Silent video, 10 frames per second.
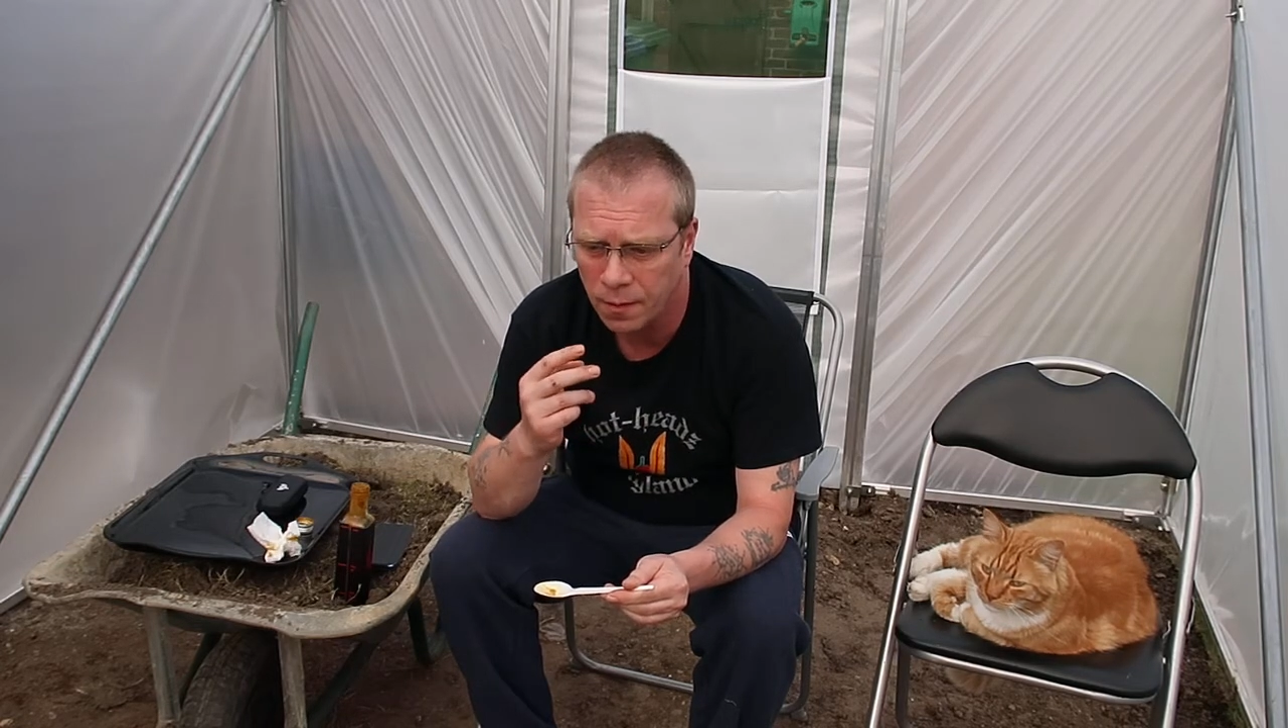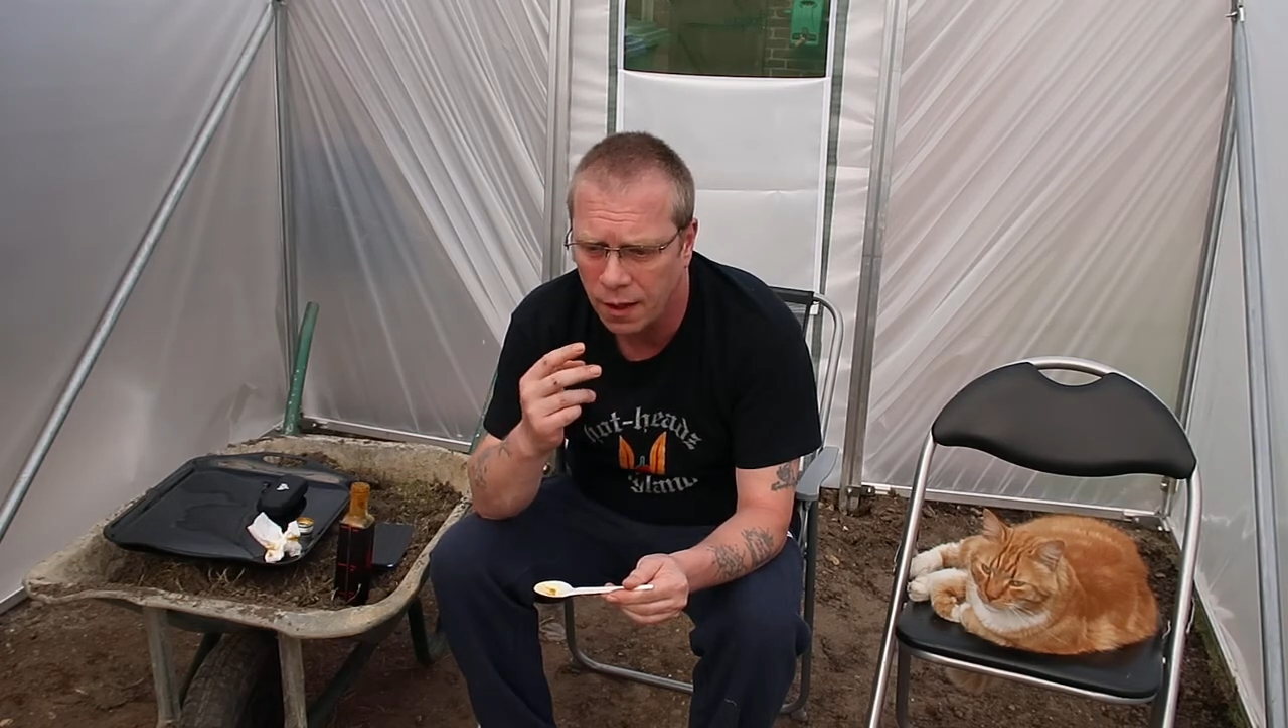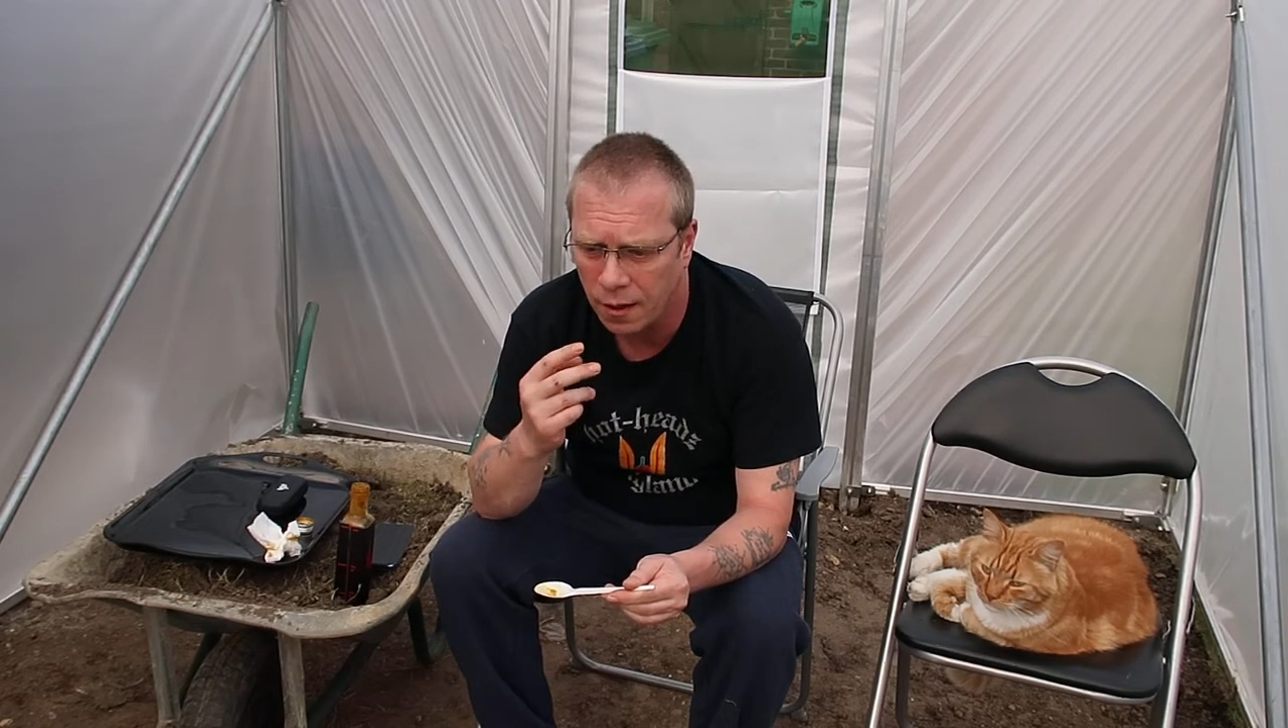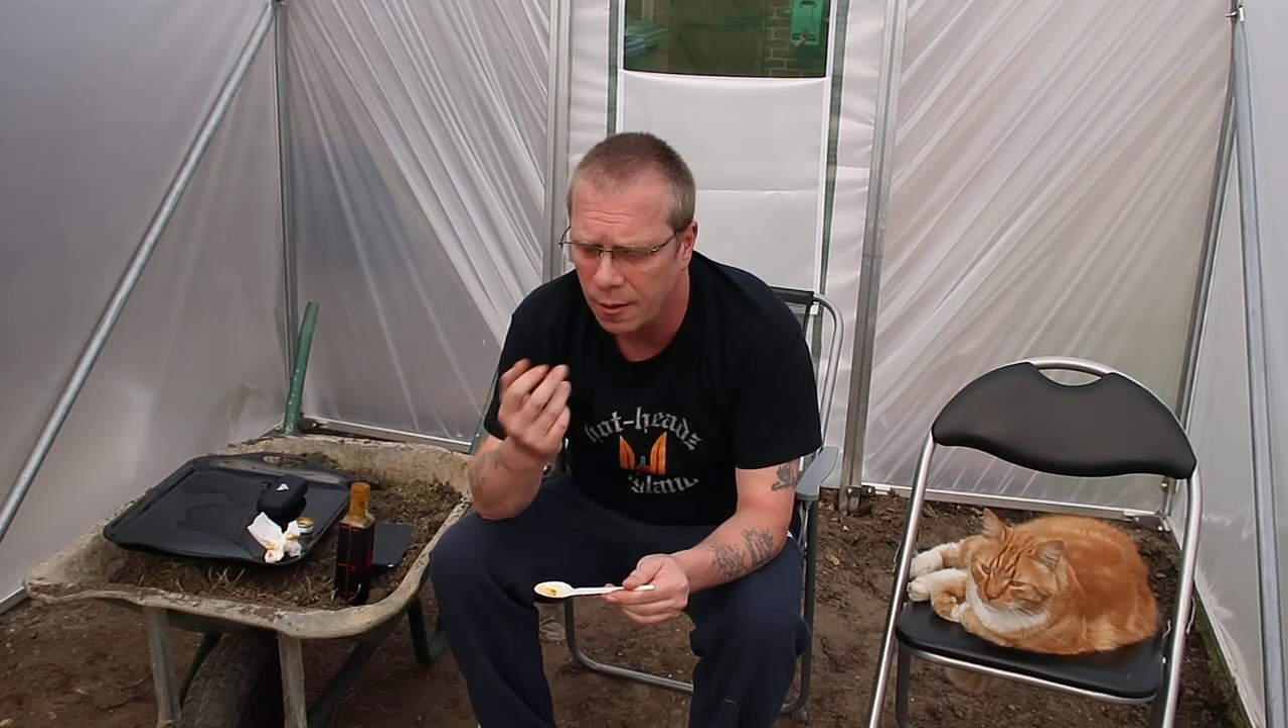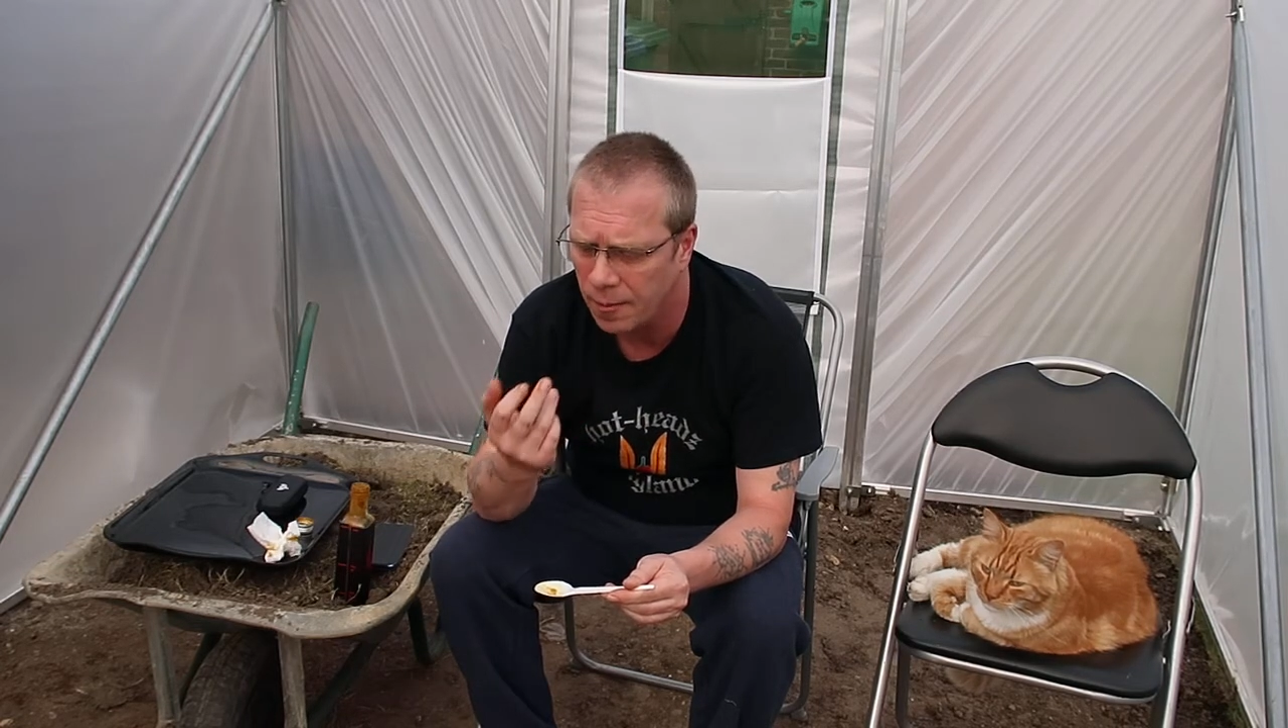
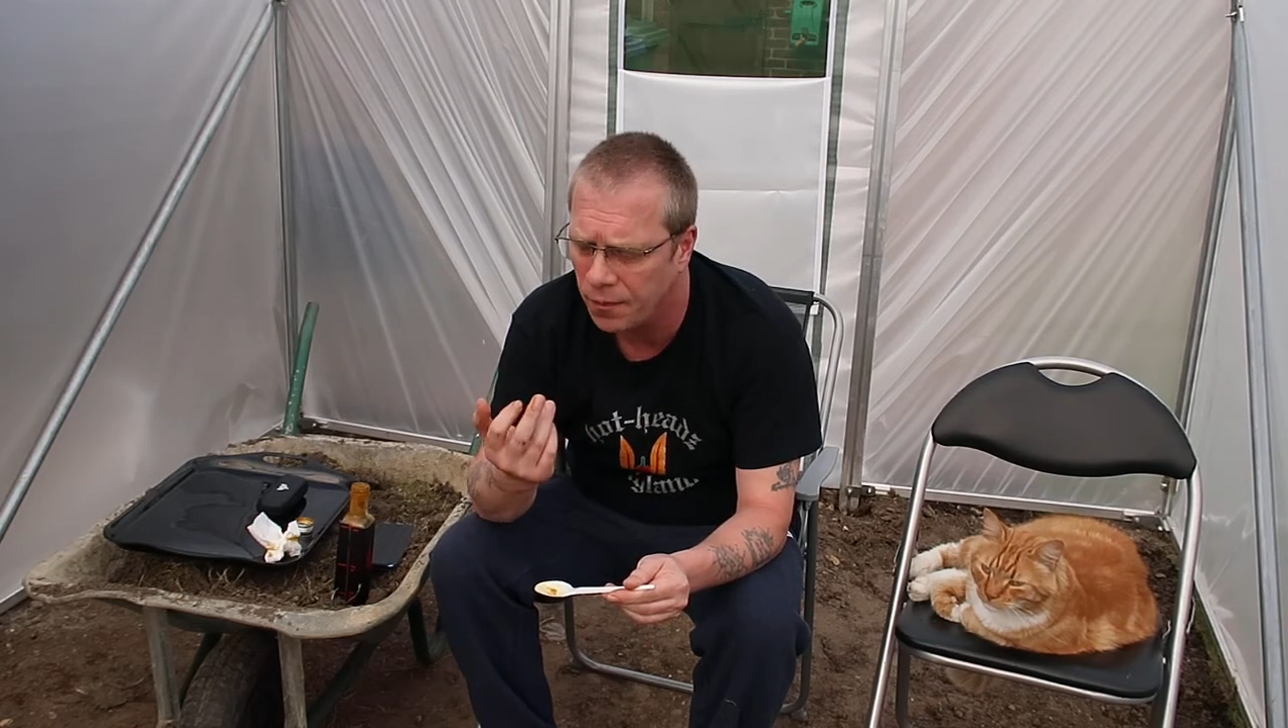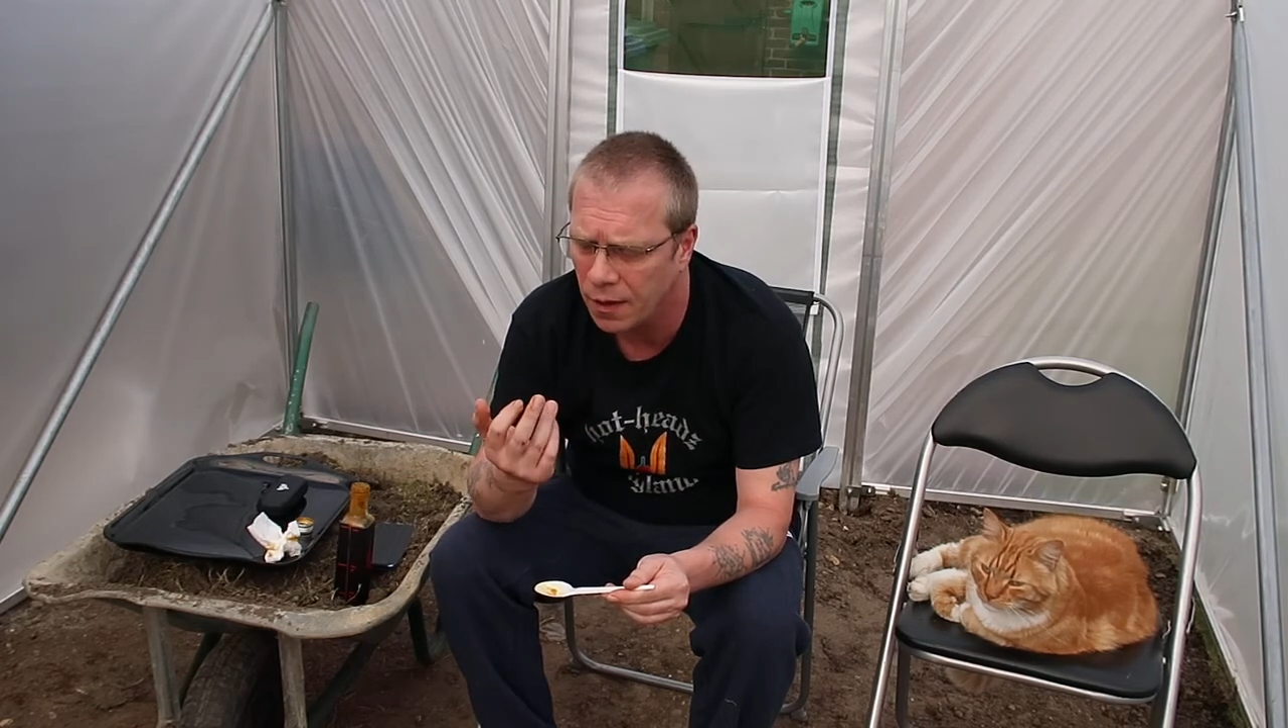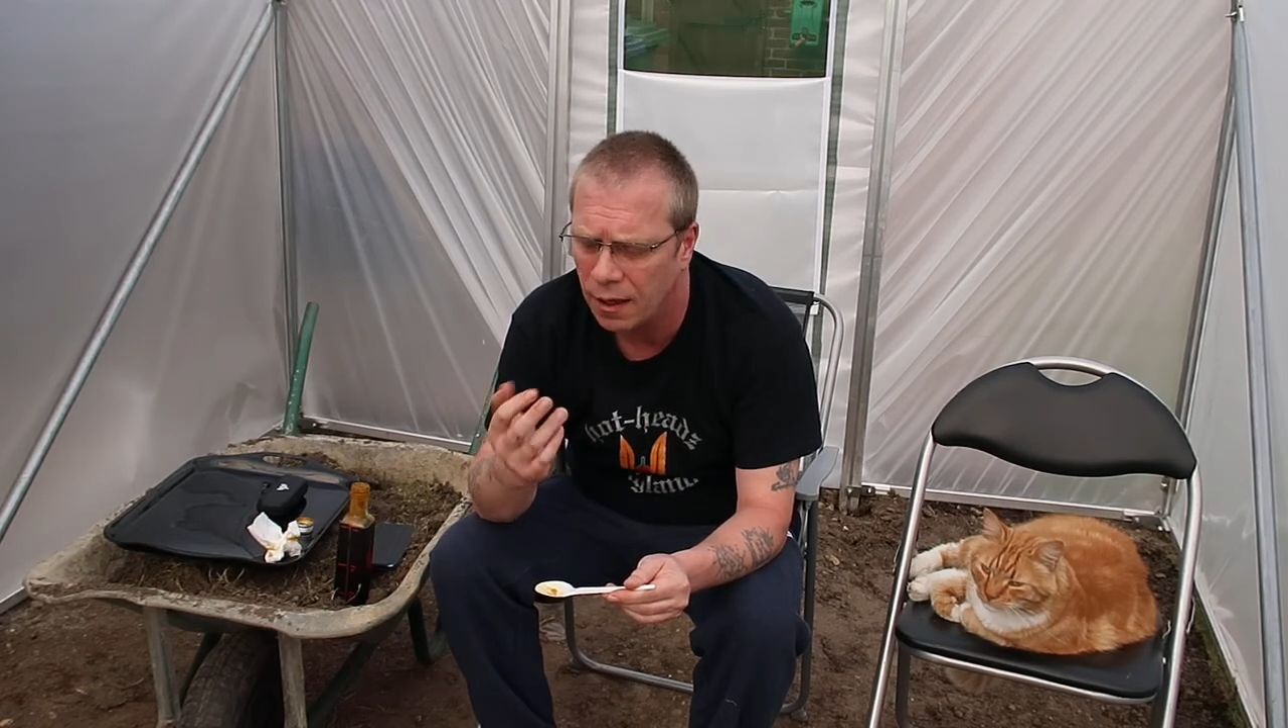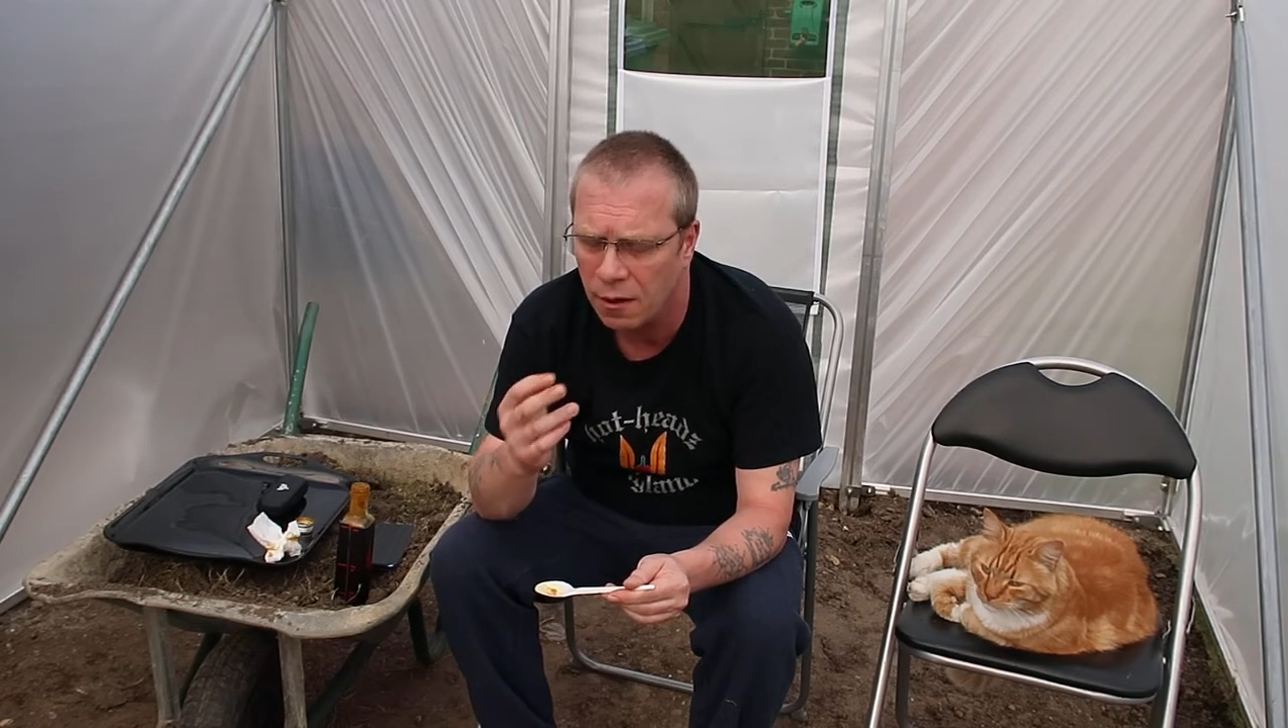Um, the